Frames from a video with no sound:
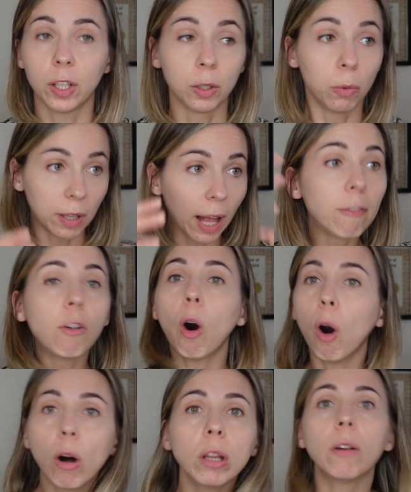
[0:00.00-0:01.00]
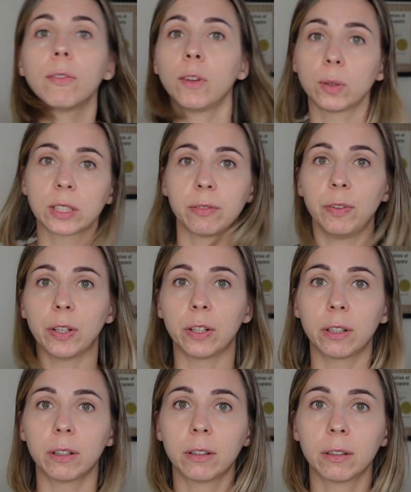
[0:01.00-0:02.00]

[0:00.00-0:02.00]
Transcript: you will have all of those fears.